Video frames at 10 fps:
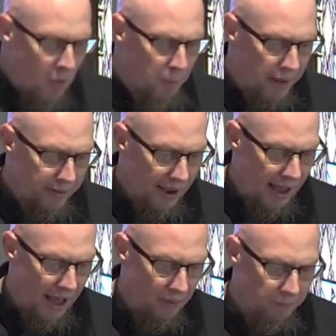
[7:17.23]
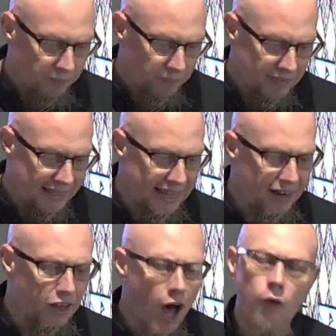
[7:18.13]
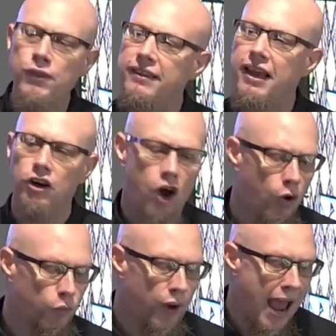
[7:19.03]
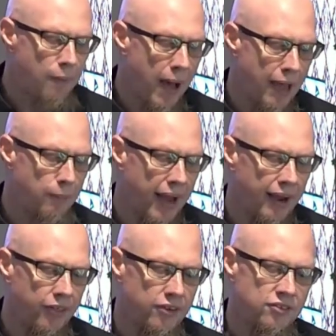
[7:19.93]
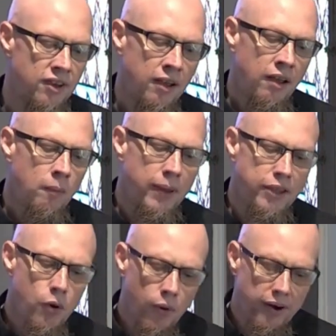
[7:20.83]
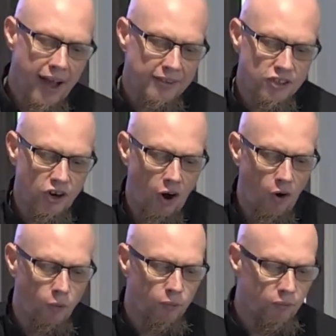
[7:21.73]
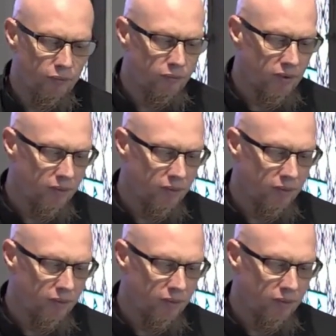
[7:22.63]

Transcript: but that they love that they're called rabbi by others, to